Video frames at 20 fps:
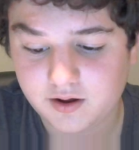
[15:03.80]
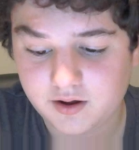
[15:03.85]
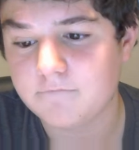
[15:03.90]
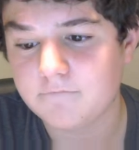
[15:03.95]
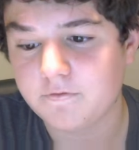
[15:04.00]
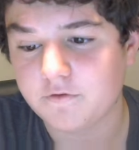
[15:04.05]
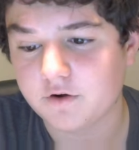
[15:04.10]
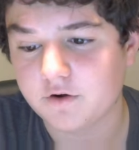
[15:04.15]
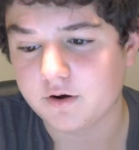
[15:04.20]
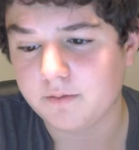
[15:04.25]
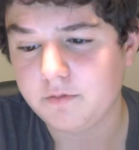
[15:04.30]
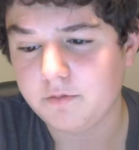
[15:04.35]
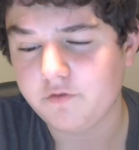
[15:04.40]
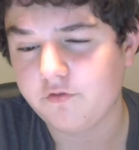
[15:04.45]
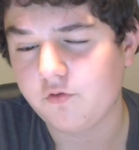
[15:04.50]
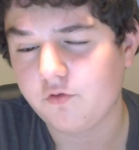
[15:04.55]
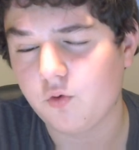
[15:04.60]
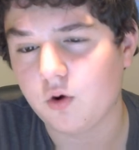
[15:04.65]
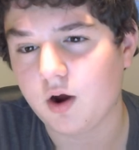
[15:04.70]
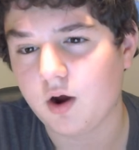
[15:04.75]
For number
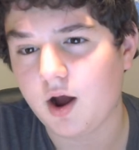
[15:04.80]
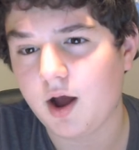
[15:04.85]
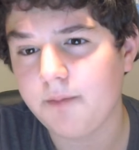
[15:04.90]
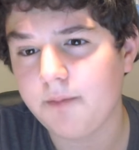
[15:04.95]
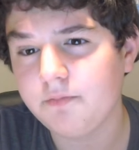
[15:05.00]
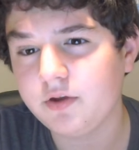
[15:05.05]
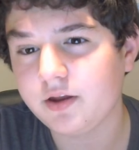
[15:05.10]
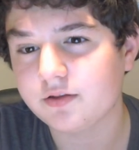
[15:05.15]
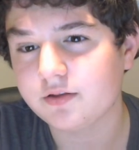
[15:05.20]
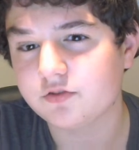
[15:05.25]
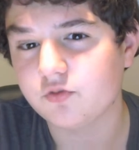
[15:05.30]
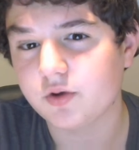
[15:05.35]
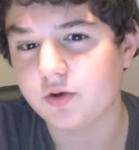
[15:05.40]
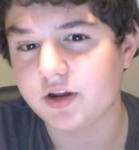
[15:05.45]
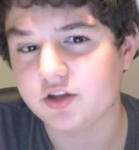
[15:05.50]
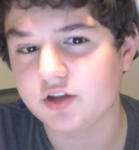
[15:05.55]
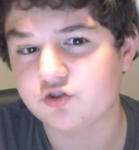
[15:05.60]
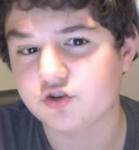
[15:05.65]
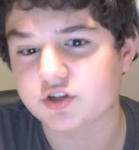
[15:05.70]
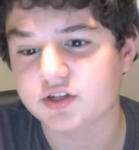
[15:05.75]
4, I'm gonna do an
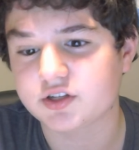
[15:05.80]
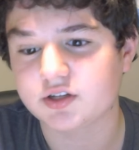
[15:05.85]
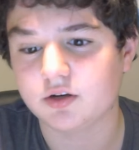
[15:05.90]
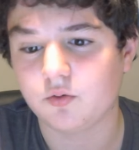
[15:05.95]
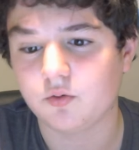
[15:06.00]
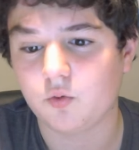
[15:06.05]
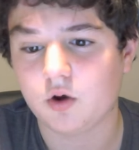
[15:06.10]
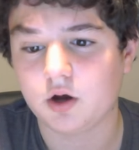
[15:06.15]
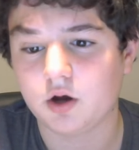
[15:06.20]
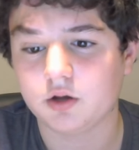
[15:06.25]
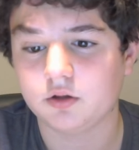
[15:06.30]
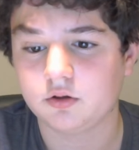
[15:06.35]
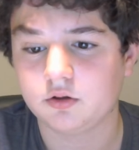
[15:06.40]
interesting one.